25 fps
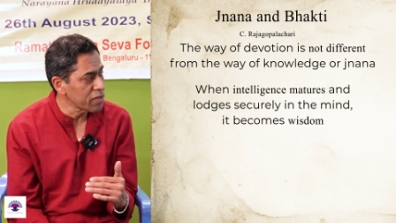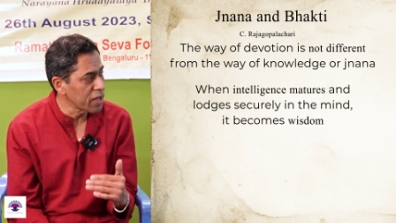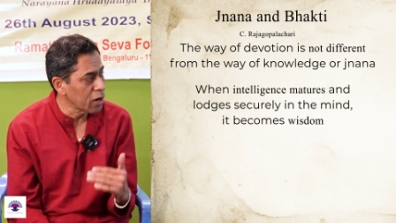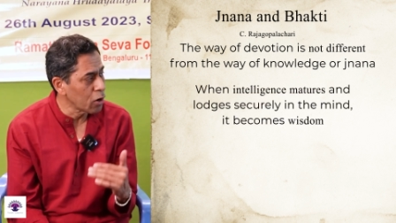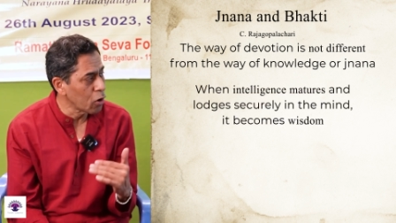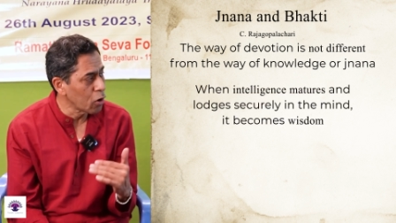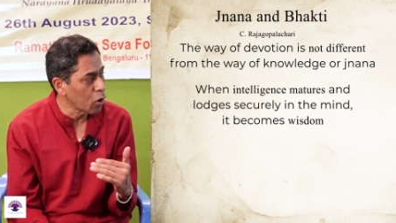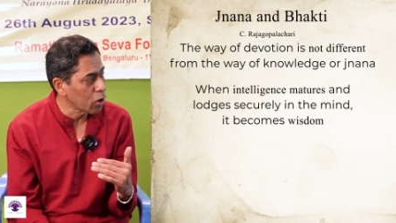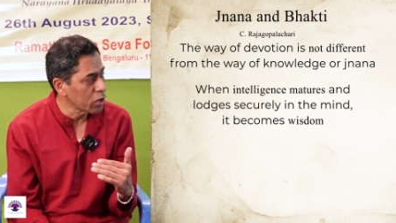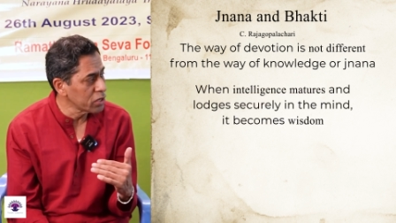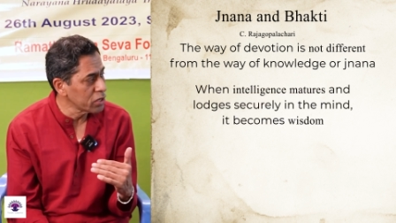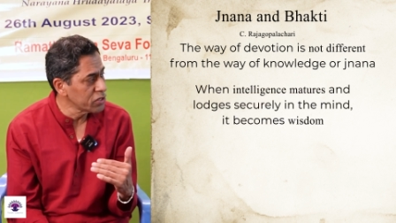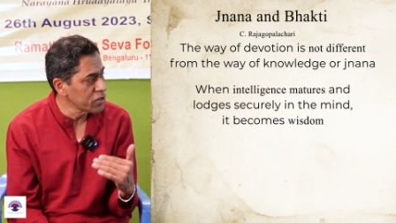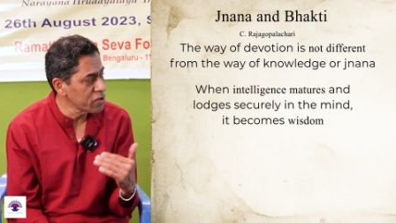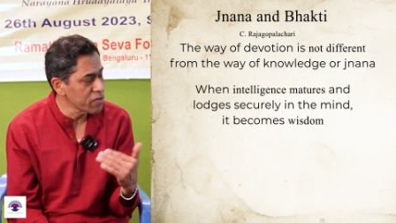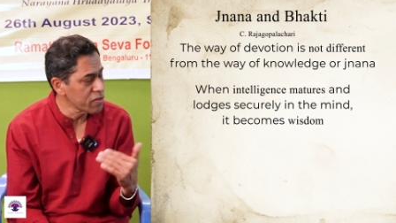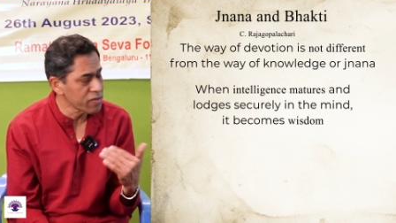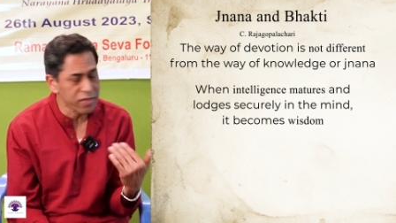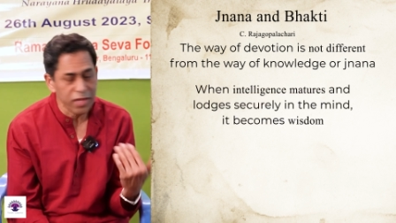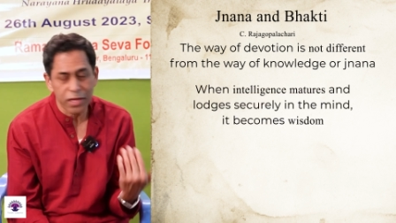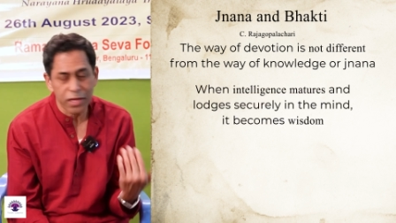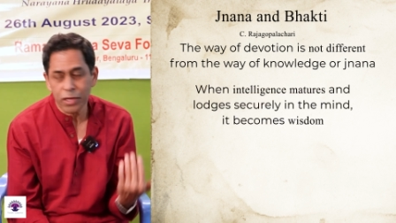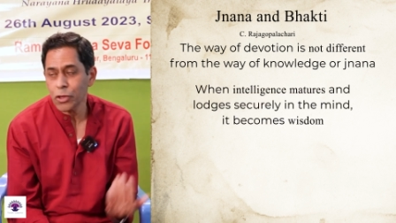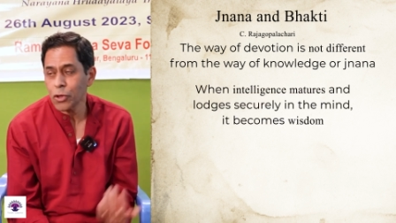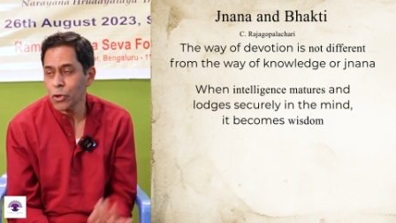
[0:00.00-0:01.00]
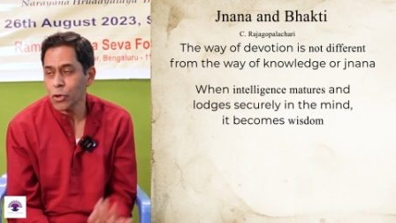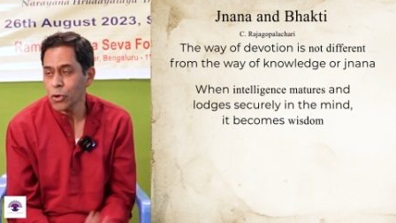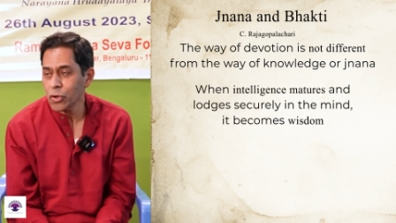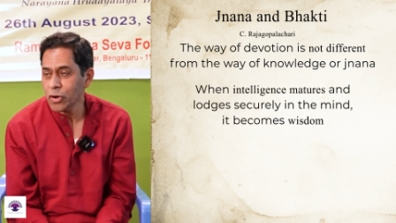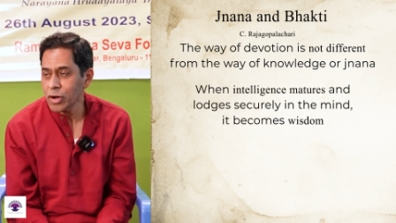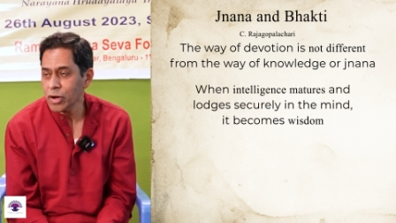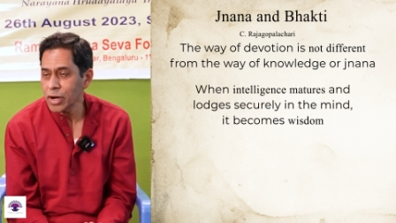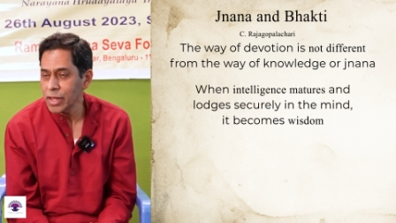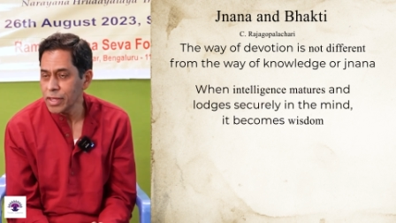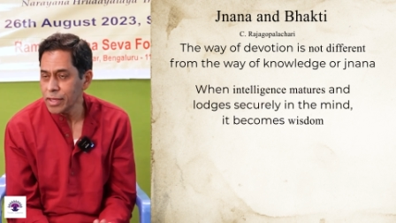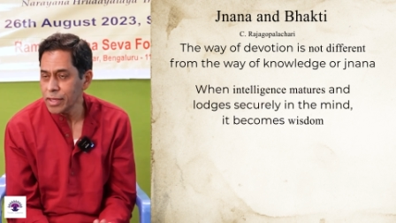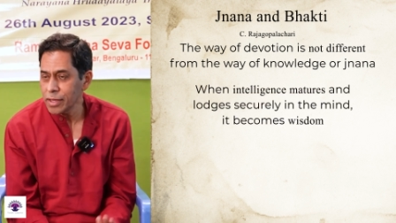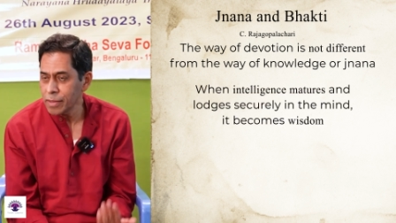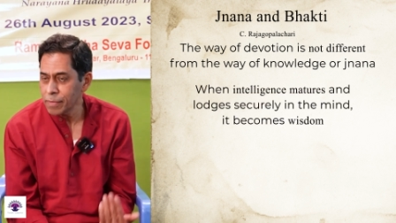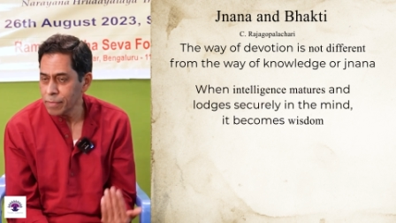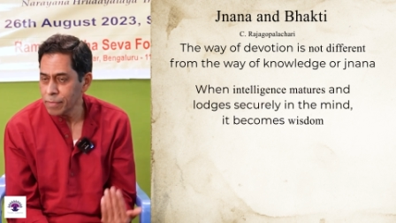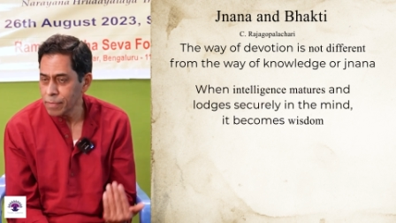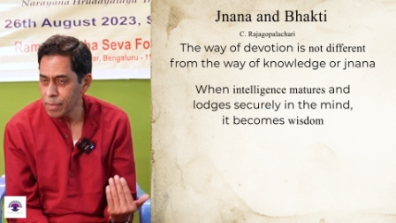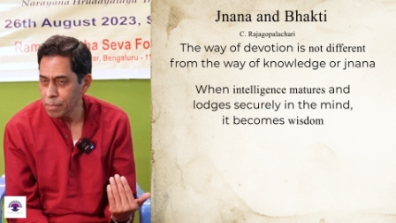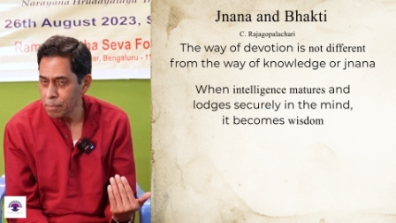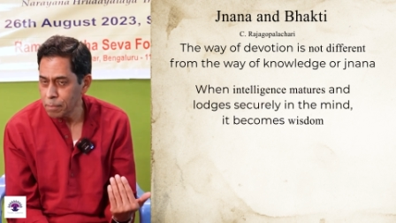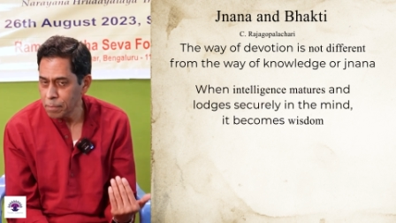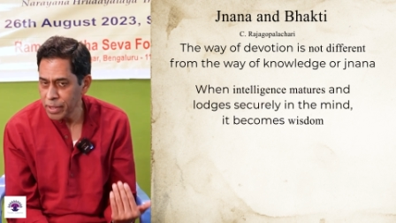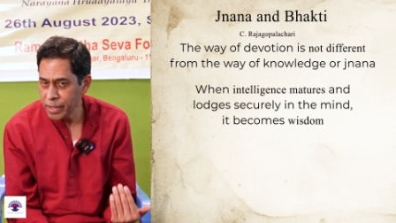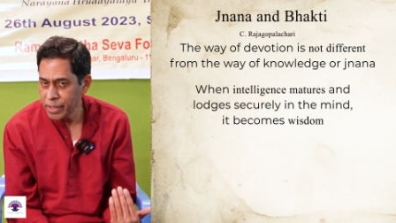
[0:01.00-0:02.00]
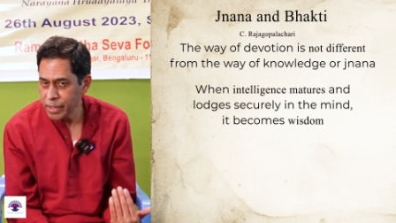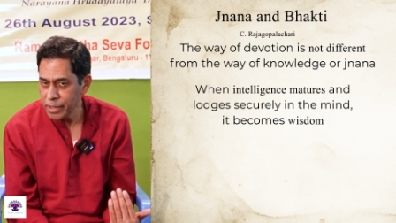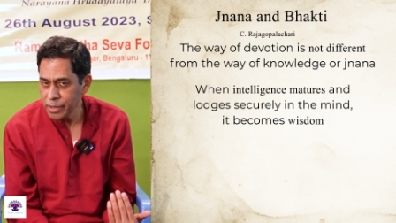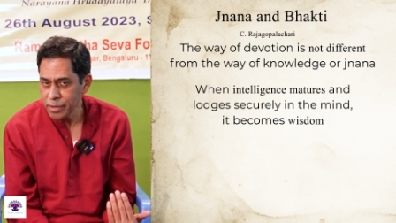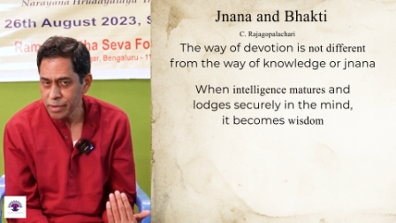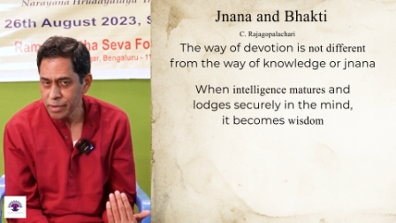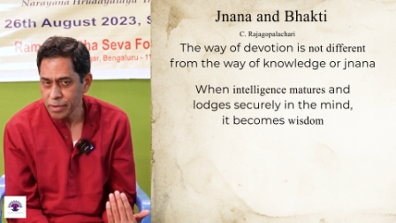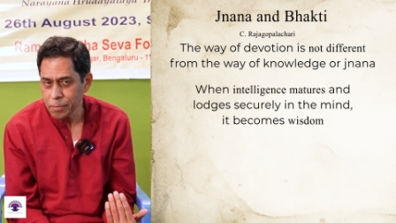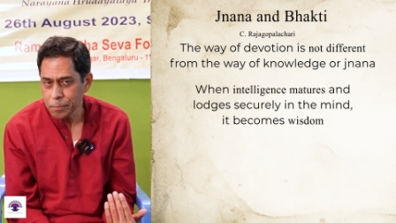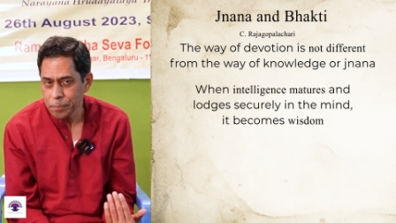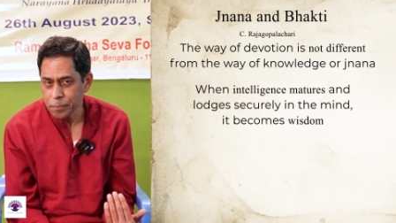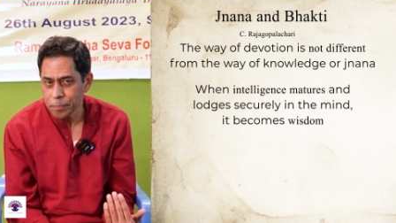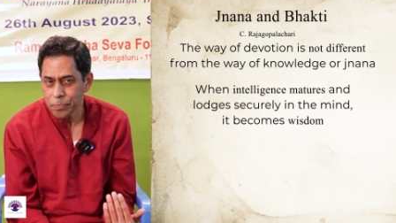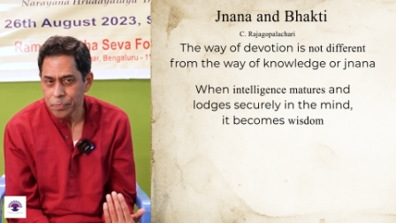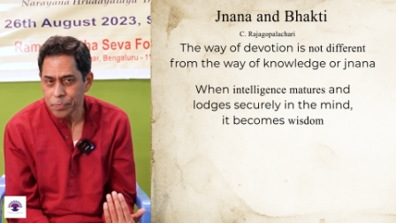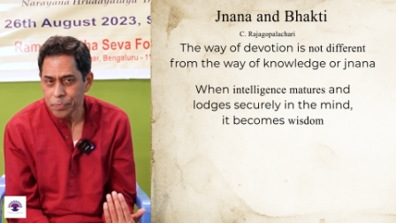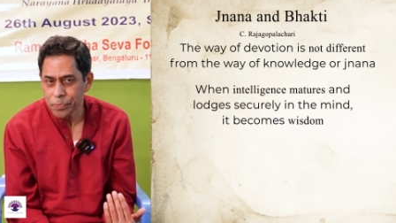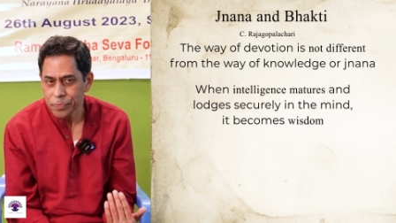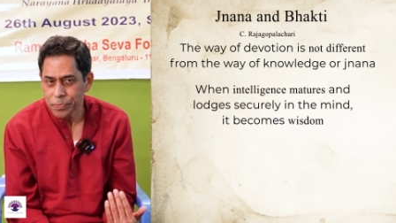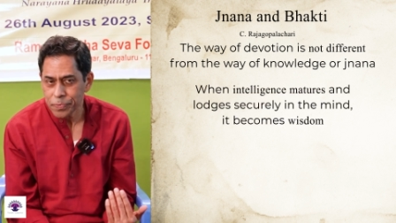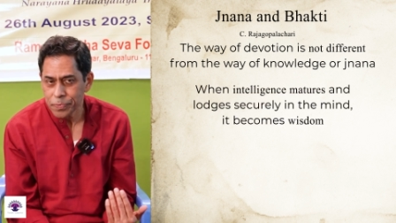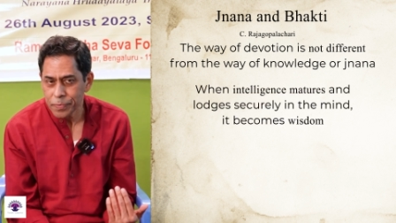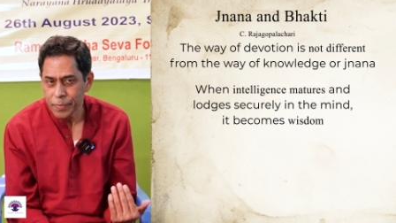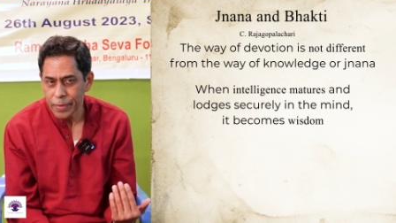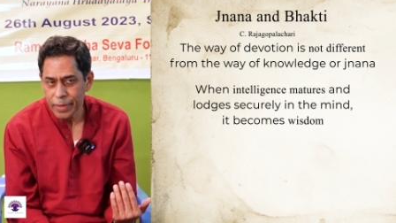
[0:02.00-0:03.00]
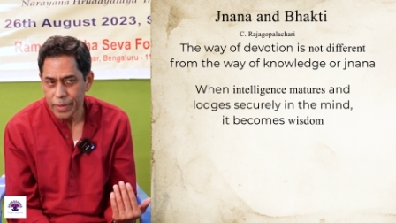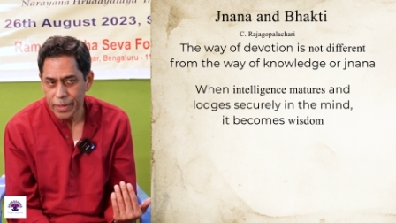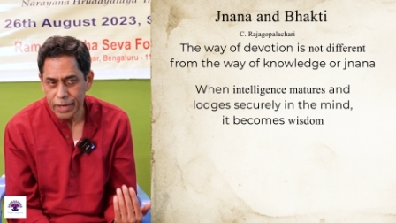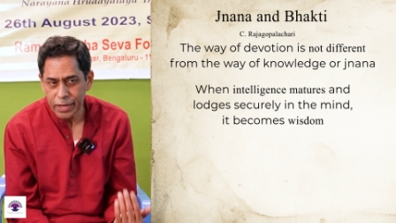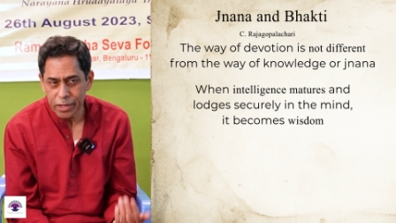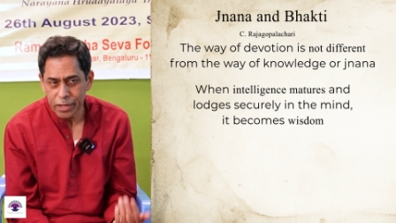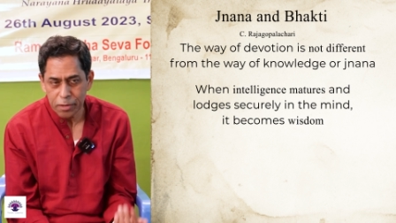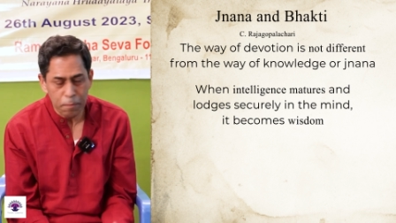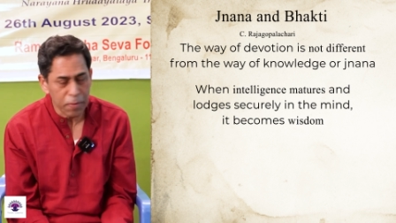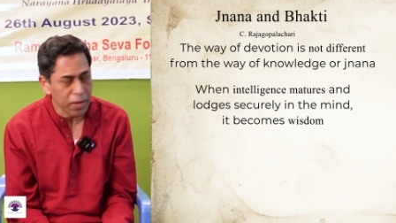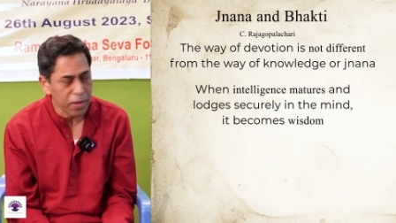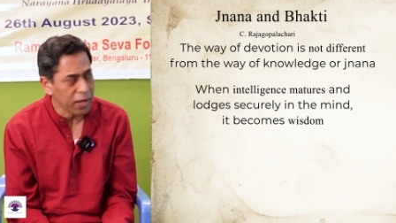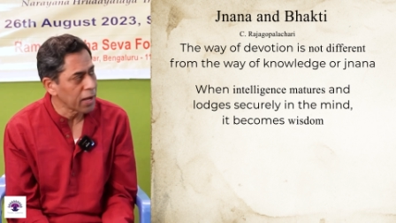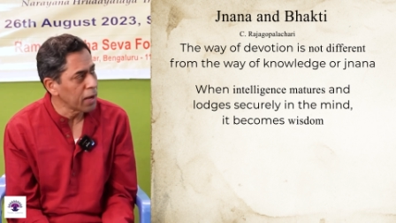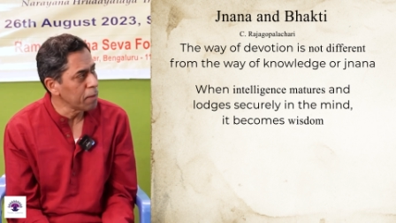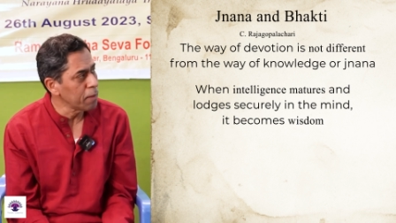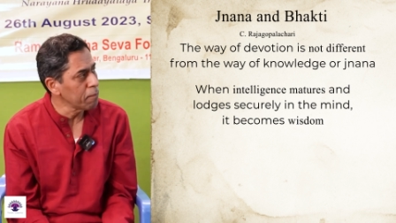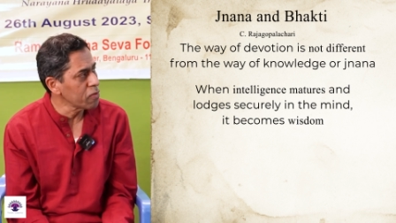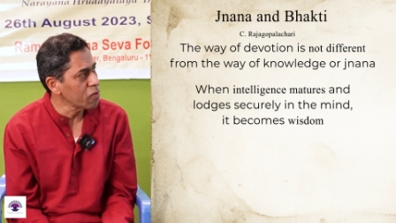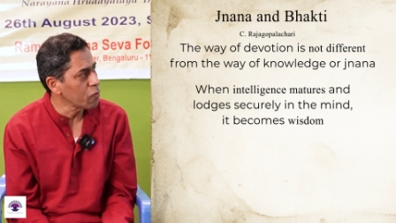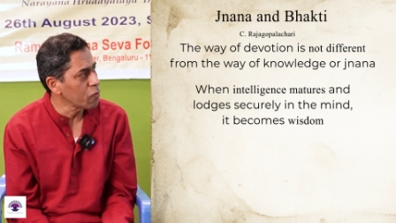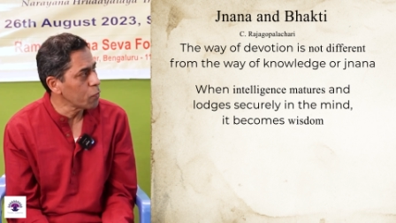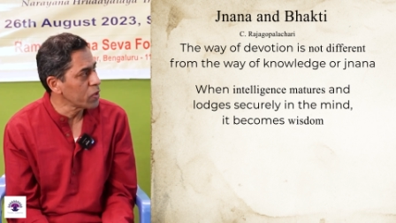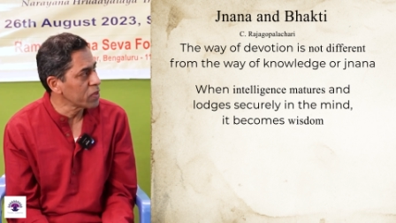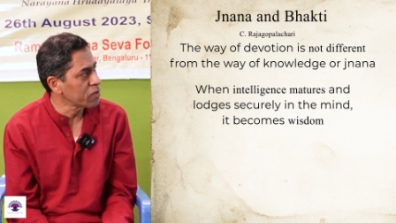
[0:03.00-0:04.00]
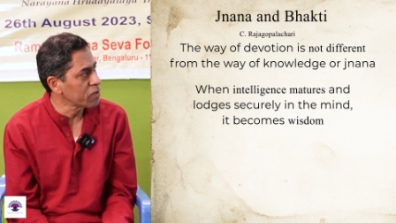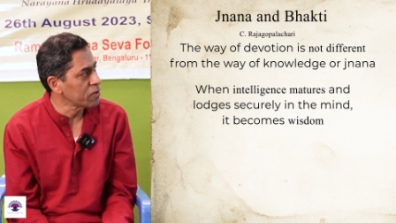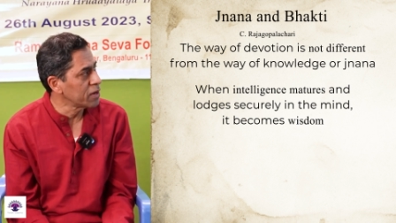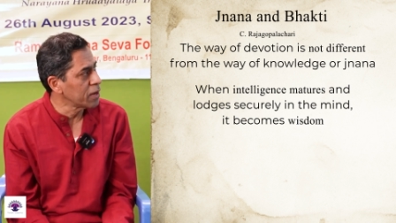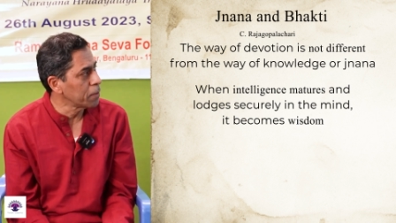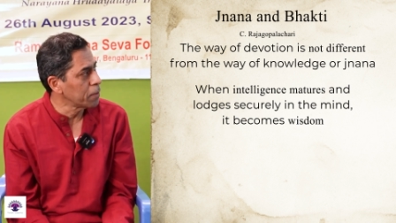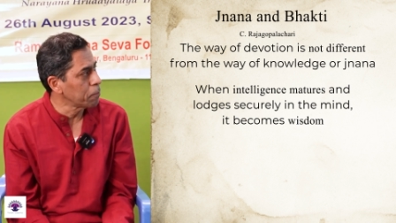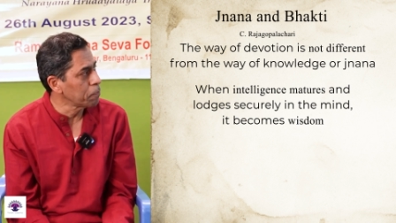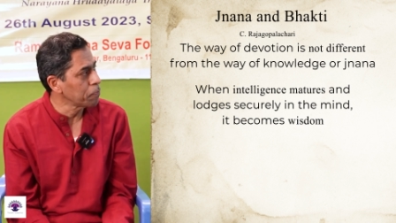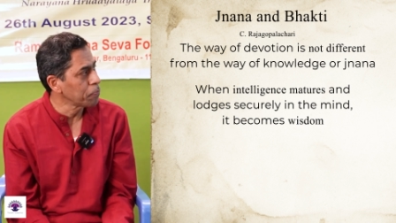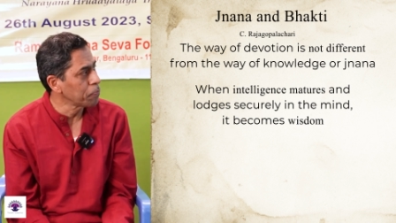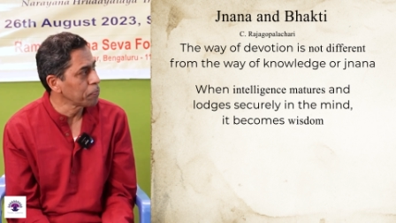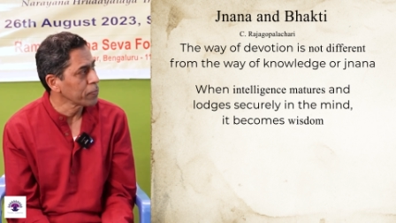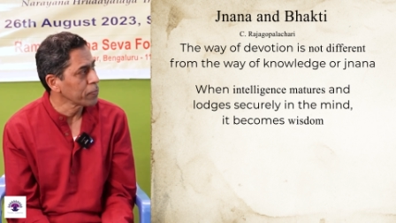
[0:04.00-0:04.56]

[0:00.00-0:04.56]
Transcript: and lodges securely in the mind, it becomes wisdom.